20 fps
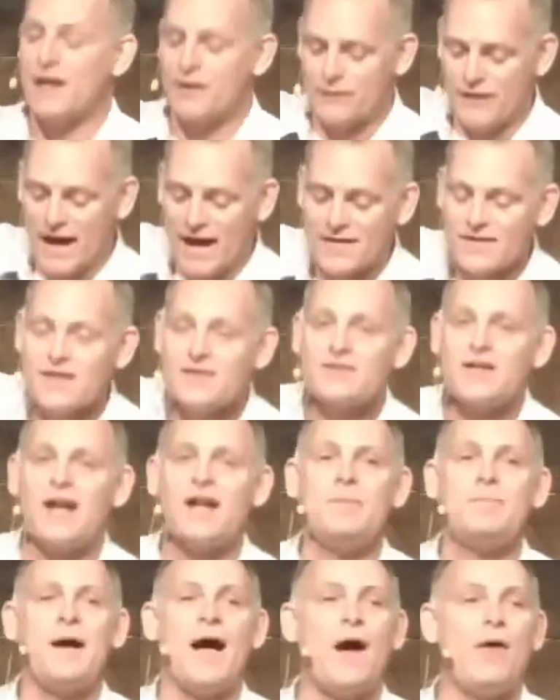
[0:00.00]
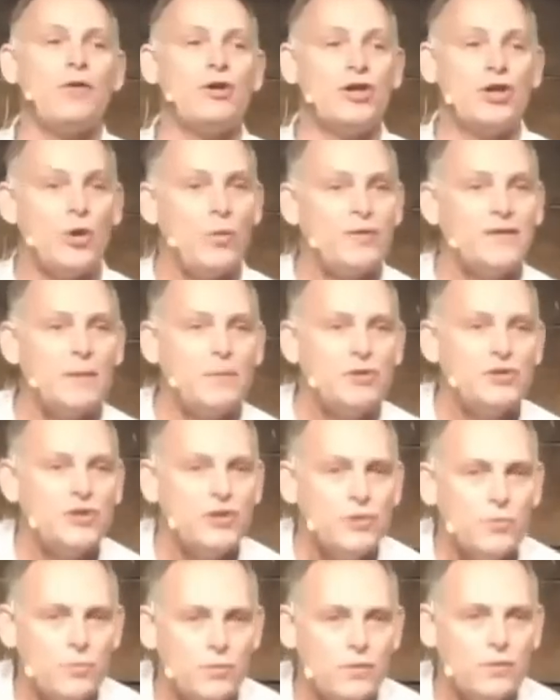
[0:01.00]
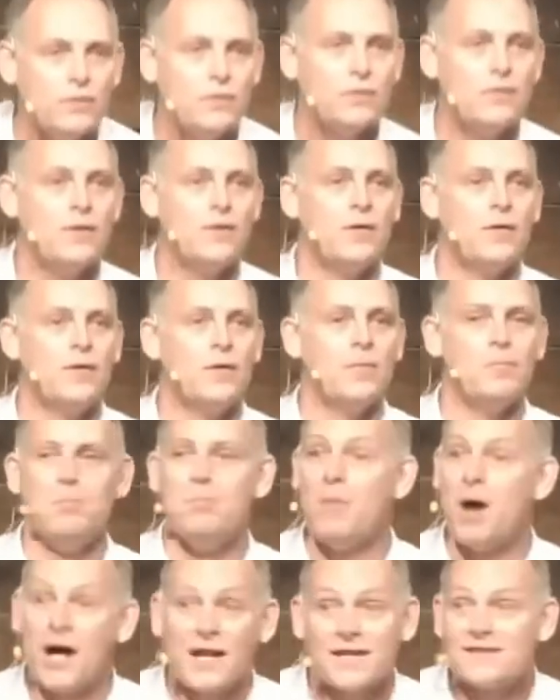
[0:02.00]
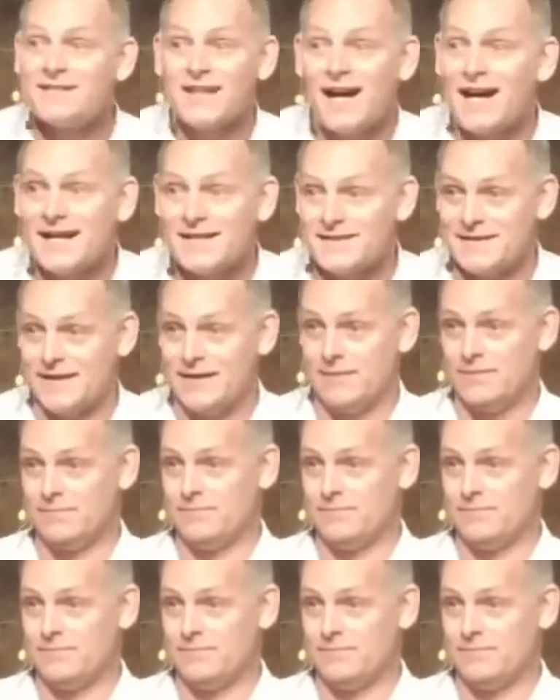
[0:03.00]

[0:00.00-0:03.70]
if they had this kind of power, you know what they would do? Monetize it.